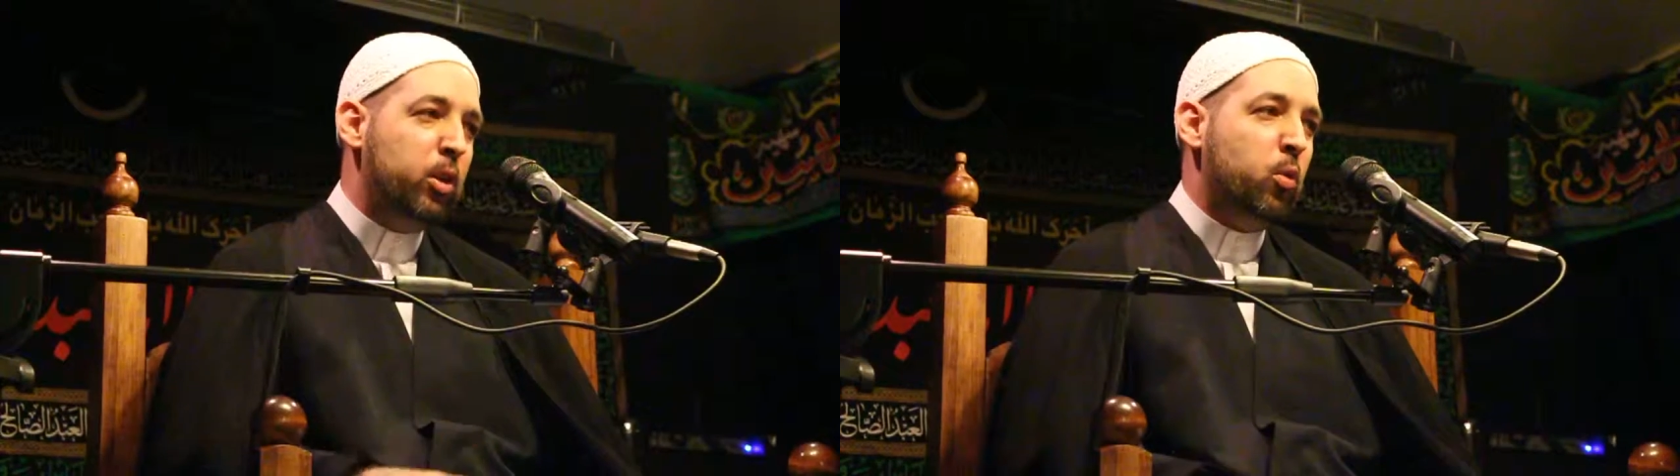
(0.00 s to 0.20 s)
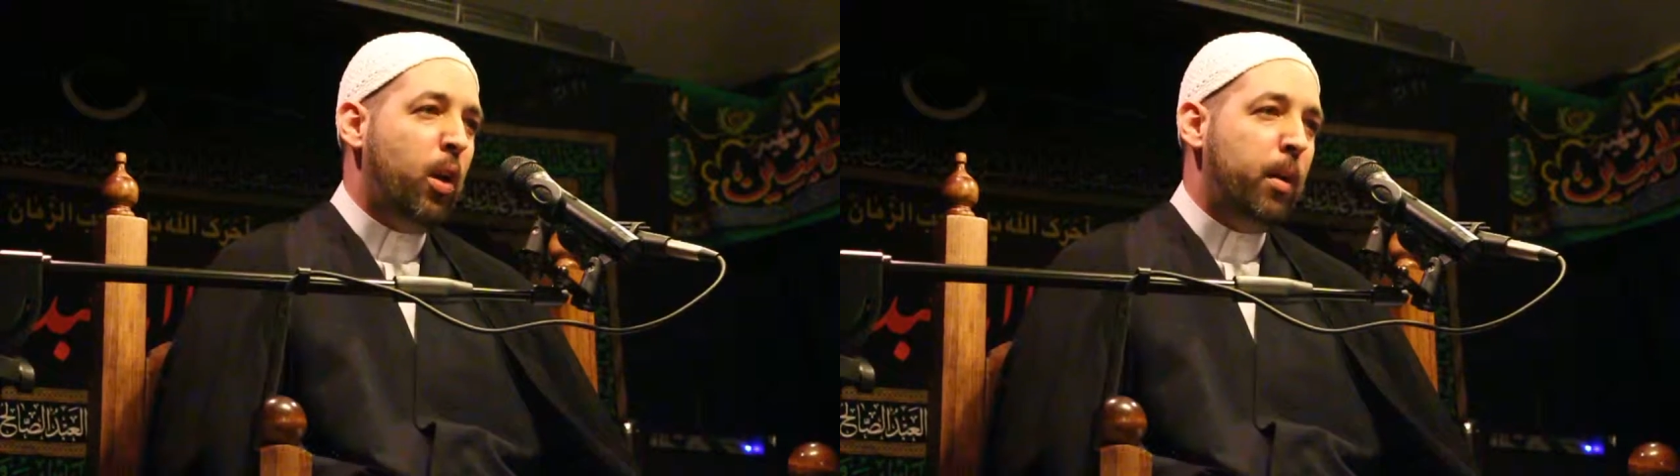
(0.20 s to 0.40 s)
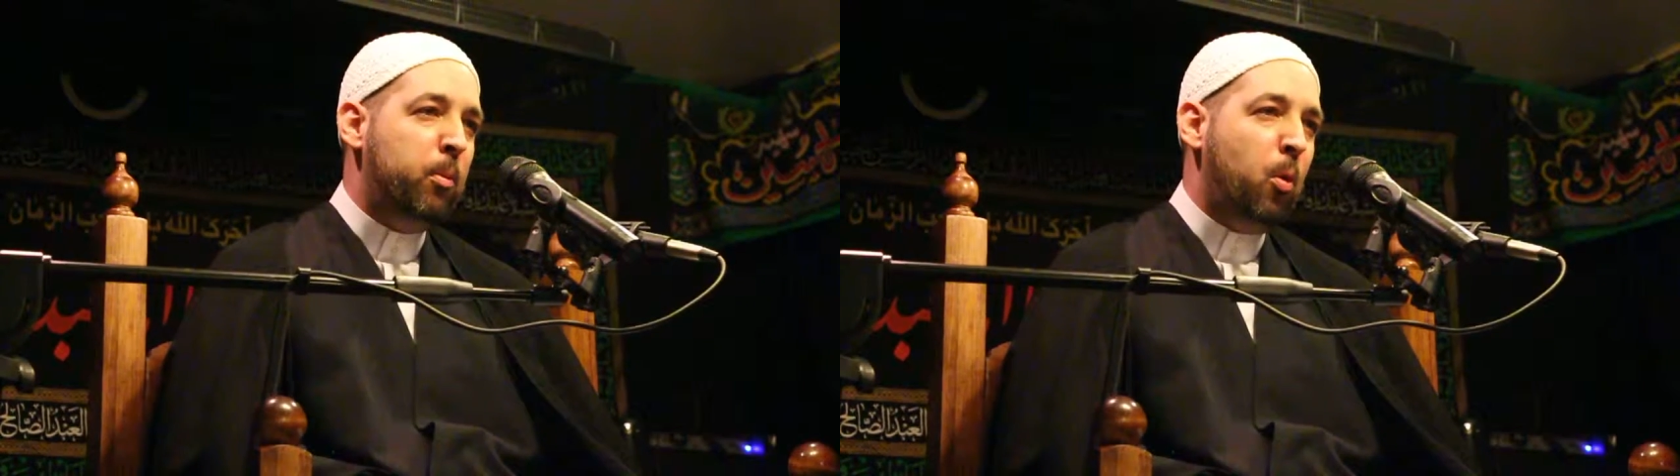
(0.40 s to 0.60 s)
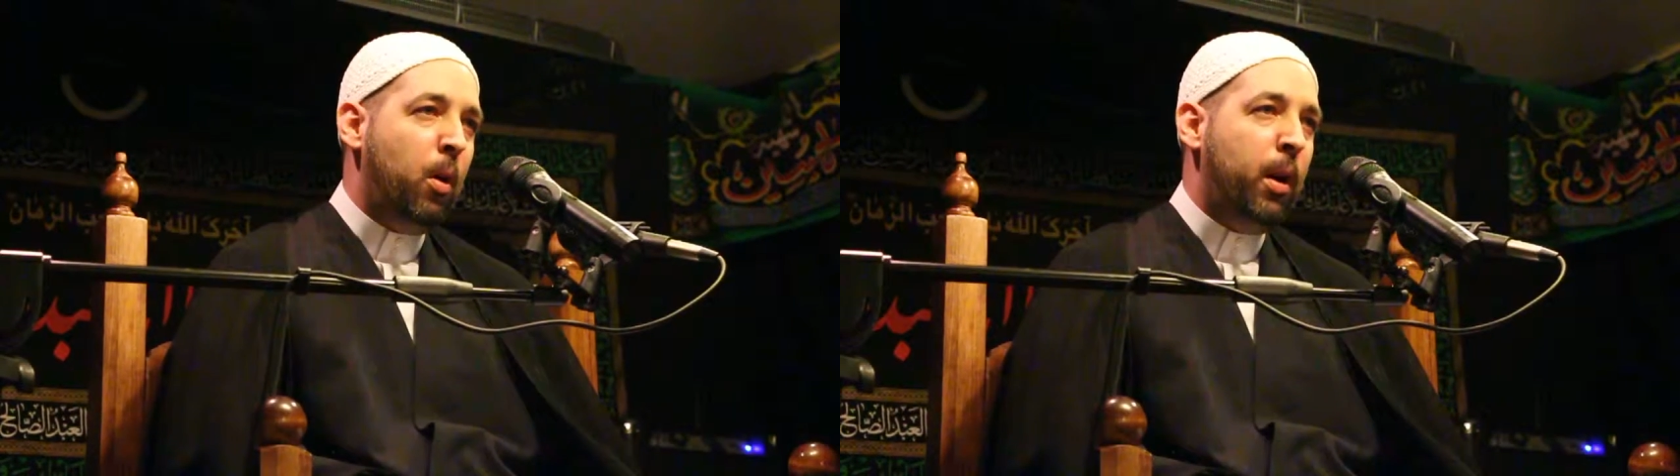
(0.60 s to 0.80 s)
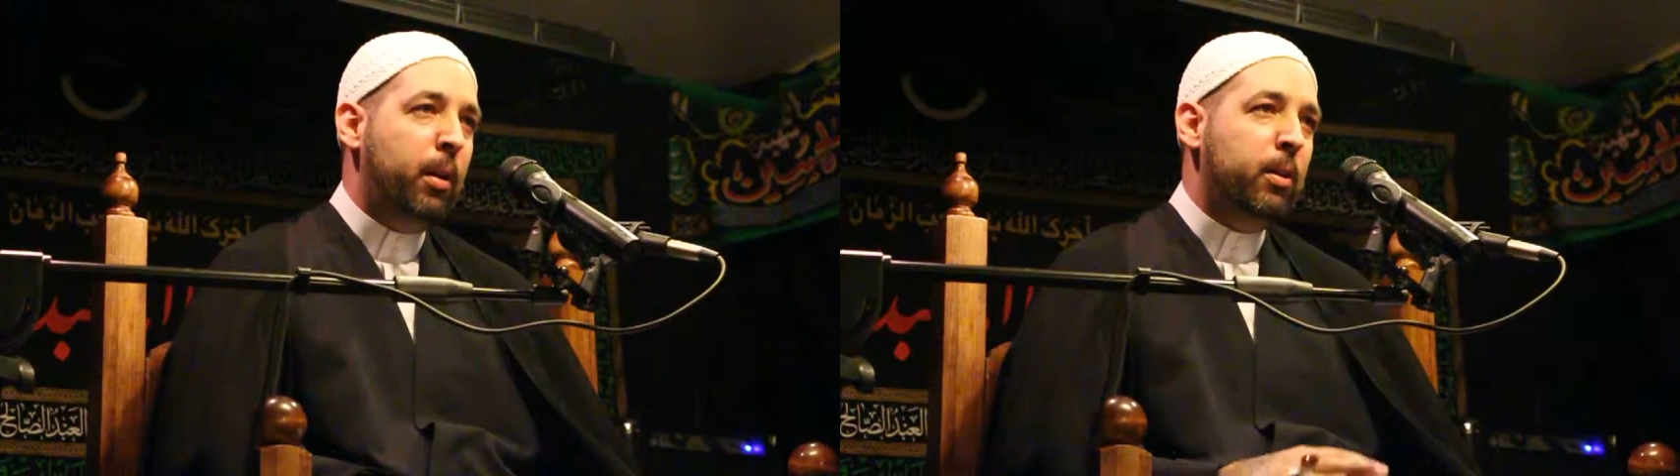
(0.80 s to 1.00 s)
is wiped
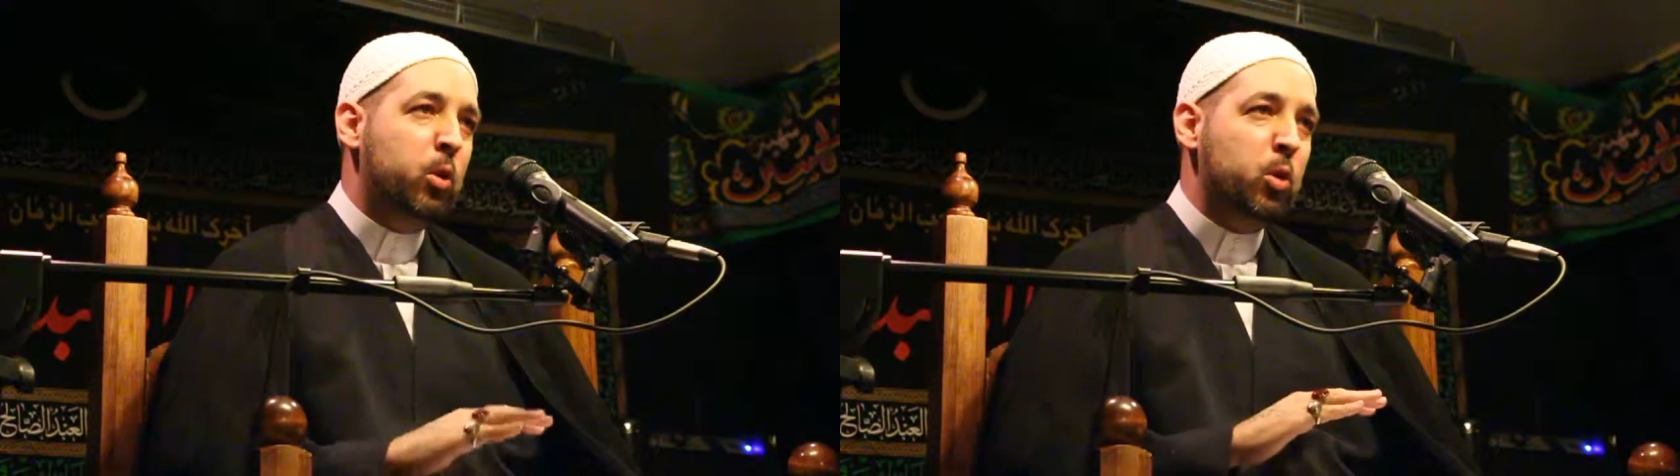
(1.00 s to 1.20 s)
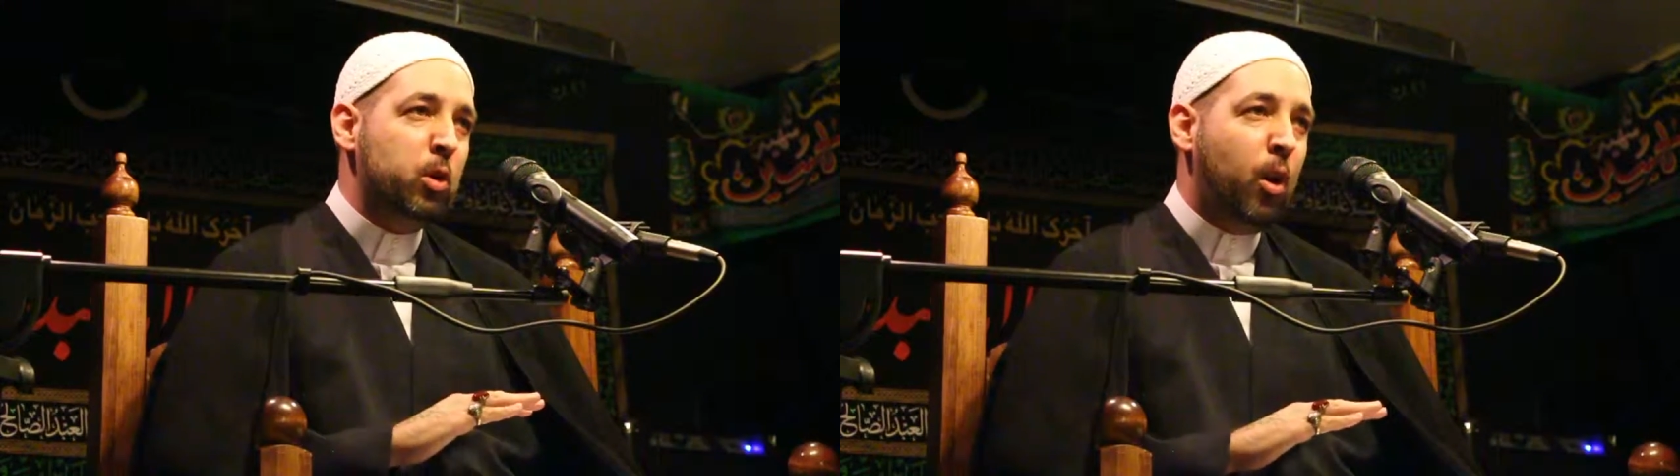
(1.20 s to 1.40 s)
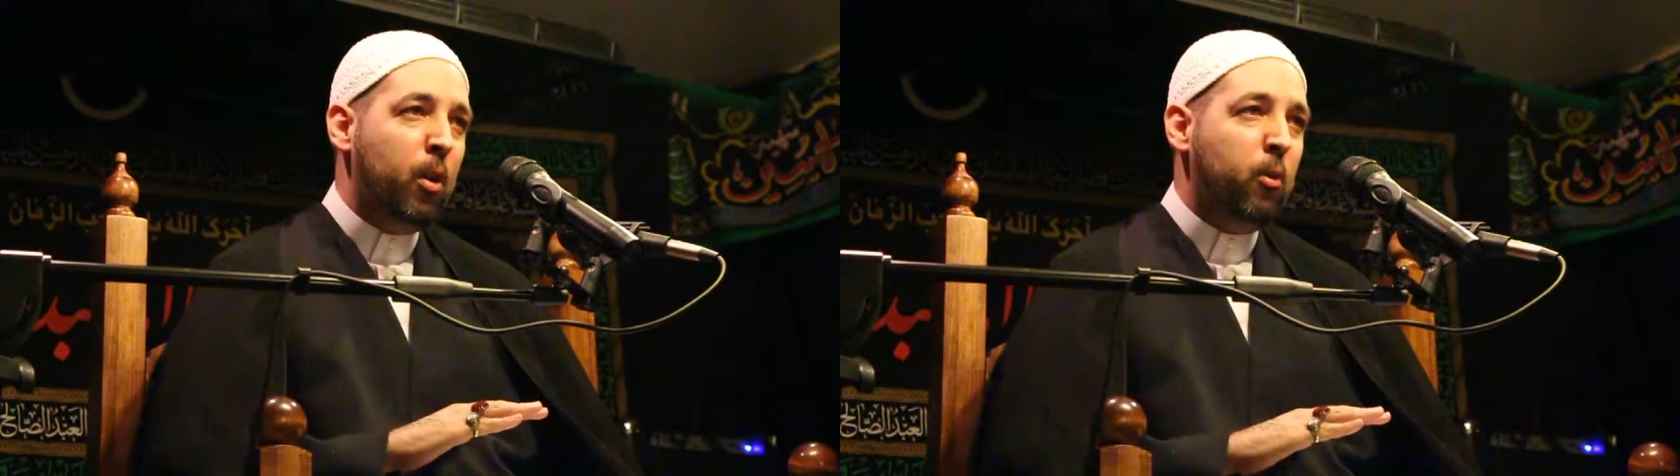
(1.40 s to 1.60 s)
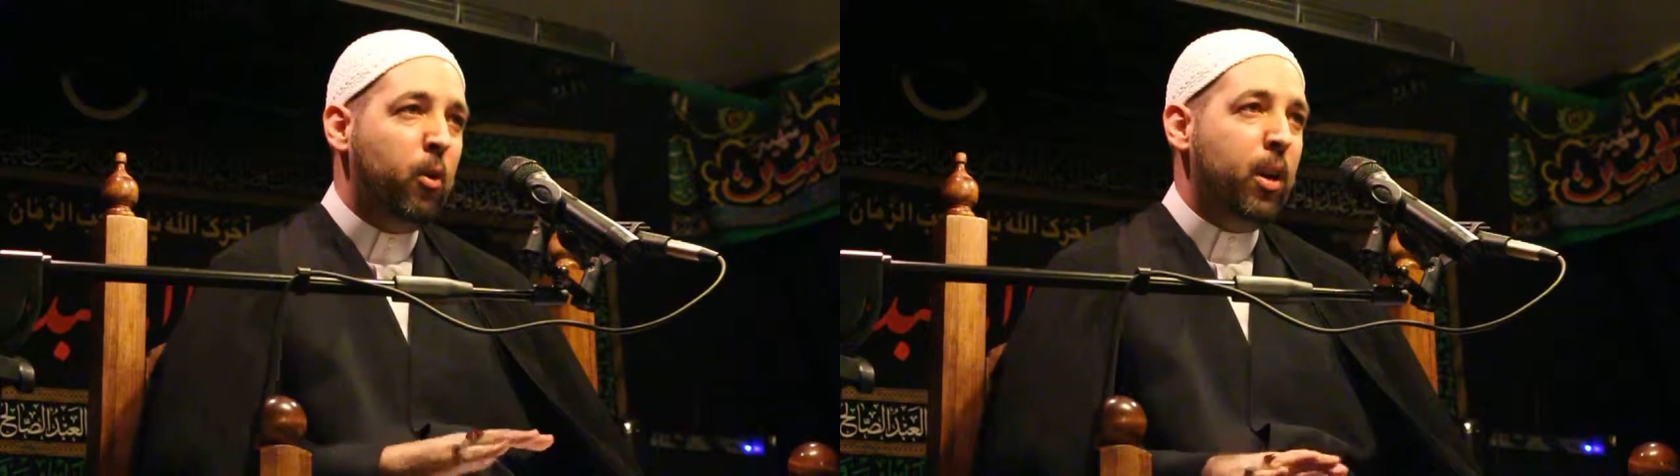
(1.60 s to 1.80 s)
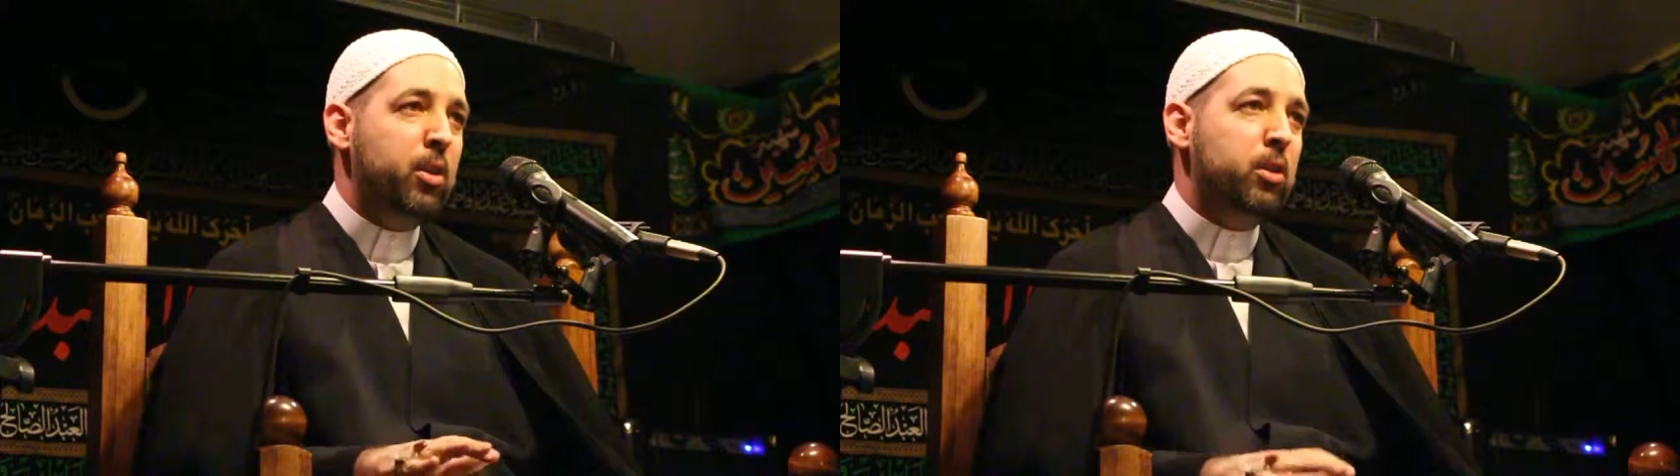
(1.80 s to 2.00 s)
away and you start
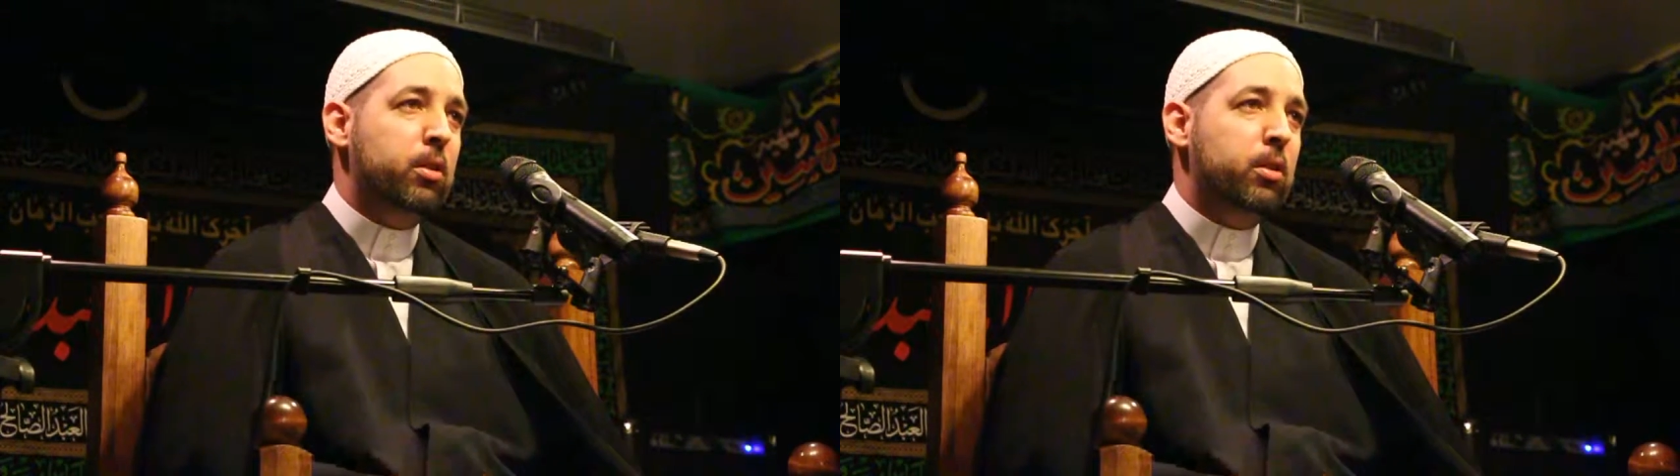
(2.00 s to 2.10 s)
fresh.